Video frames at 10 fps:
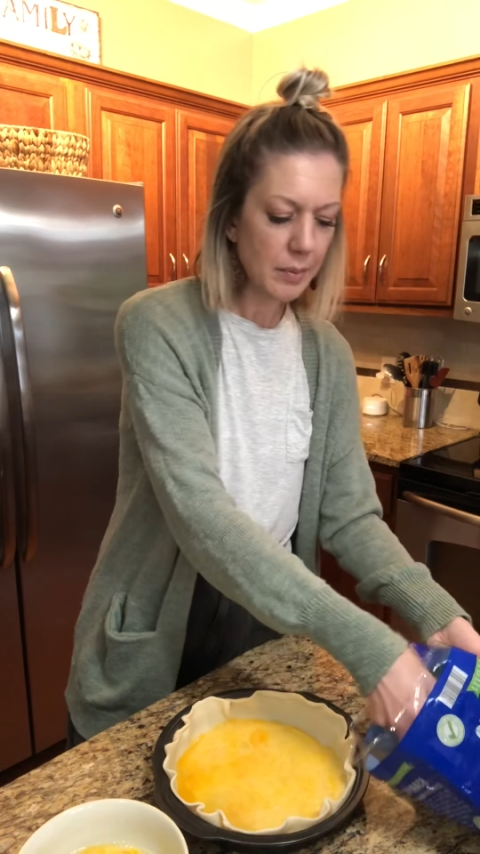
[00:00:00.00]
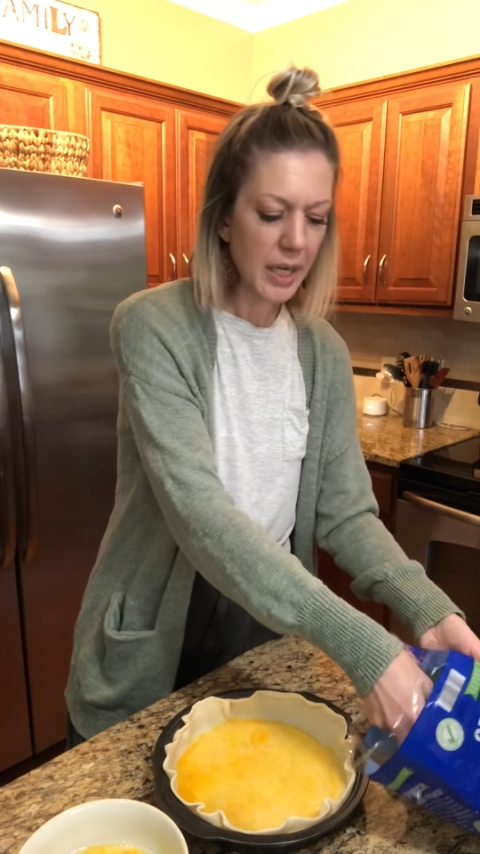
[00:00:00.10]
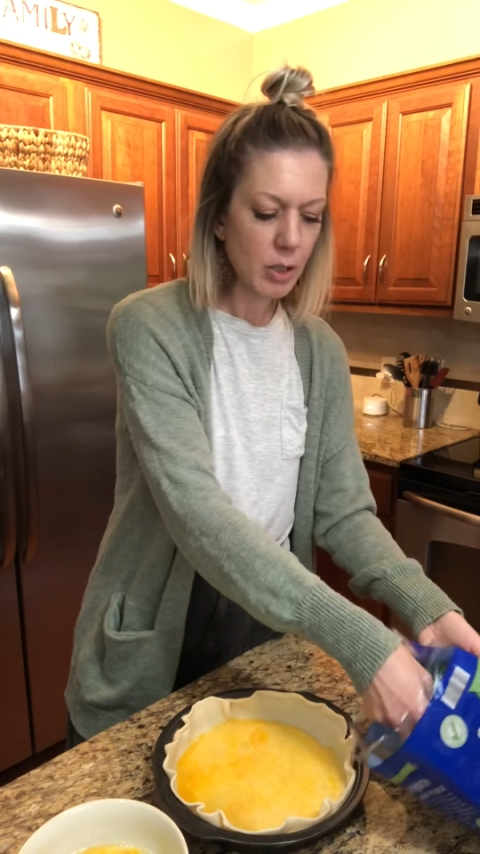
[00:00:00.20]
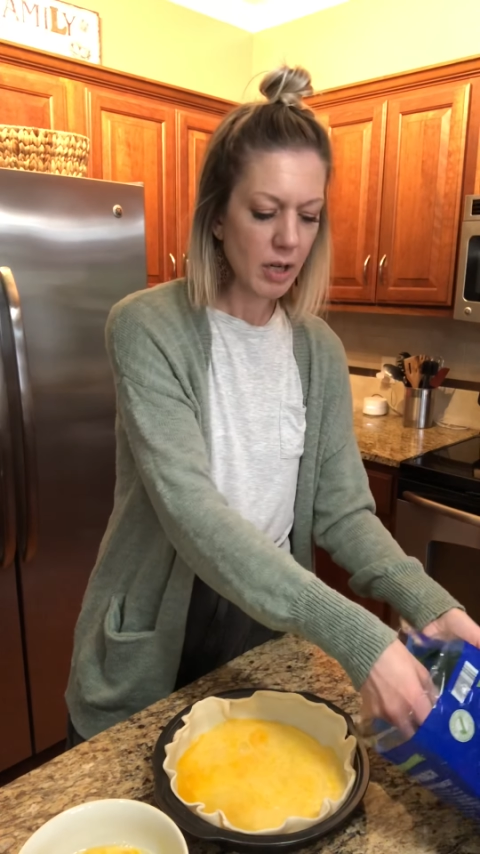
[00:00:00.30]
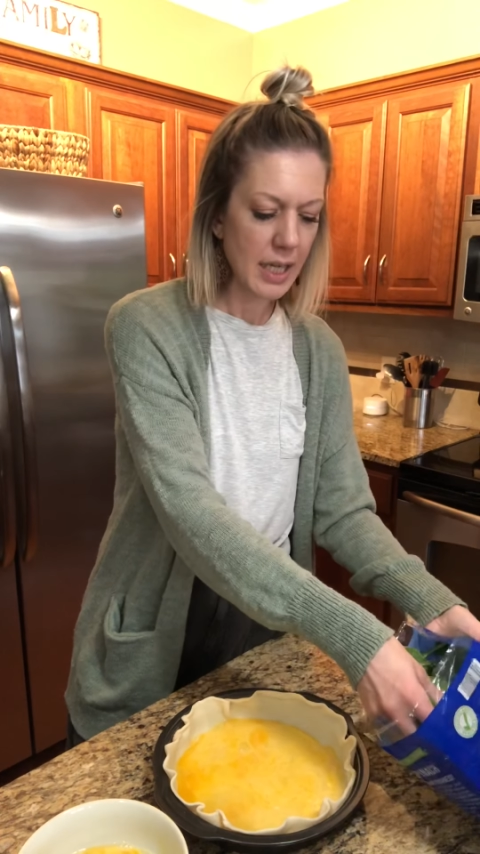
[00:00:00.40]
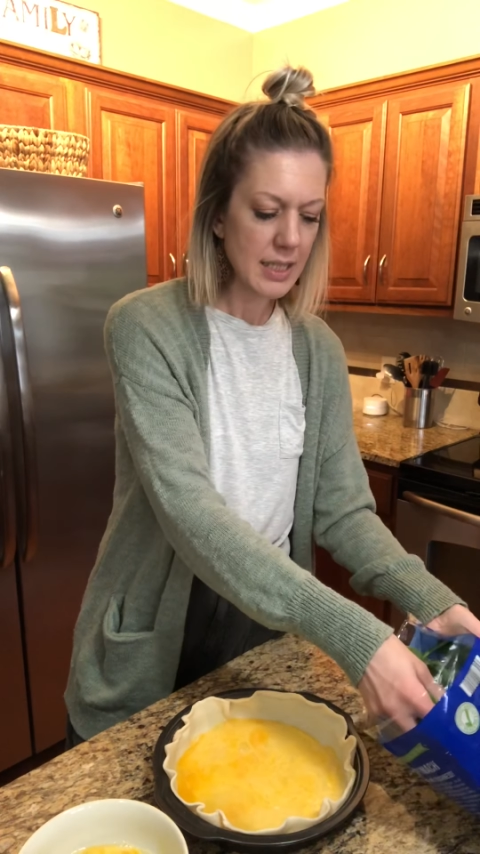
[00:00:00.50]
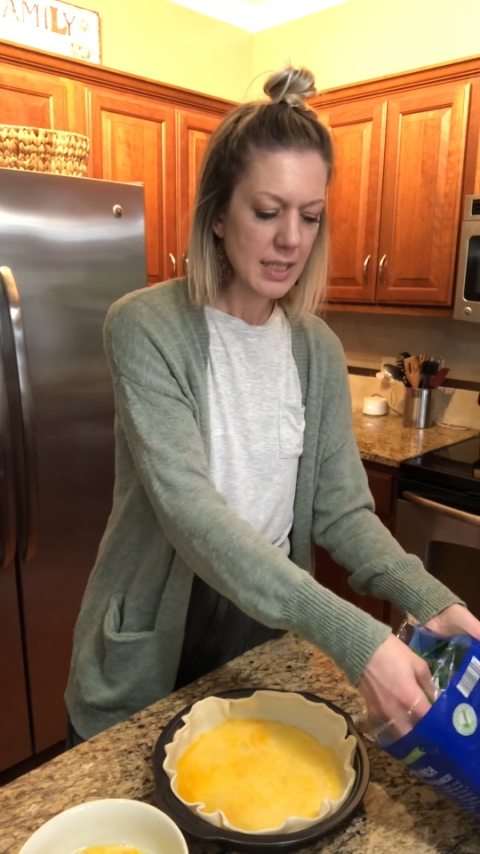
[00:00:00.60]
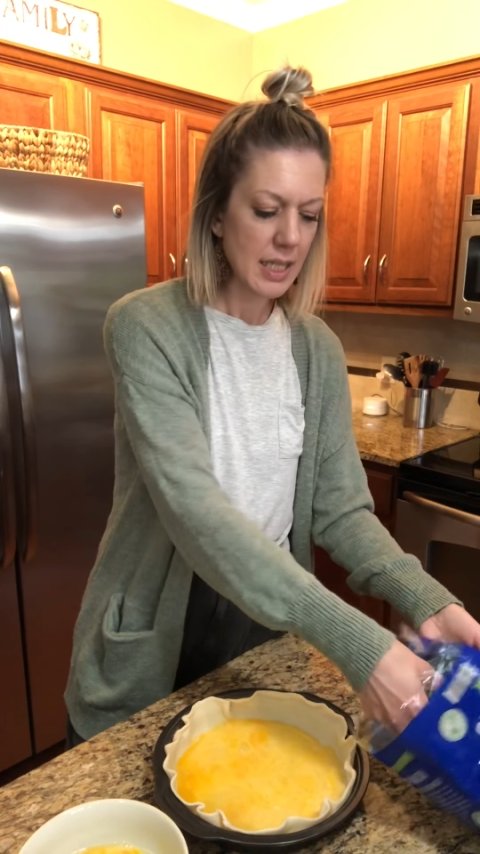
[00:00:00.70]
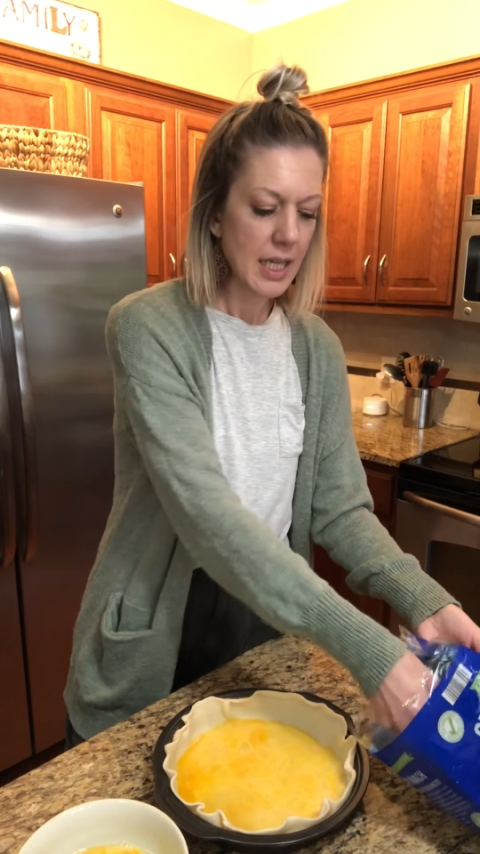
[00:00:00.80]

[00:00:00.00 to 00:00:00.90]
my crust.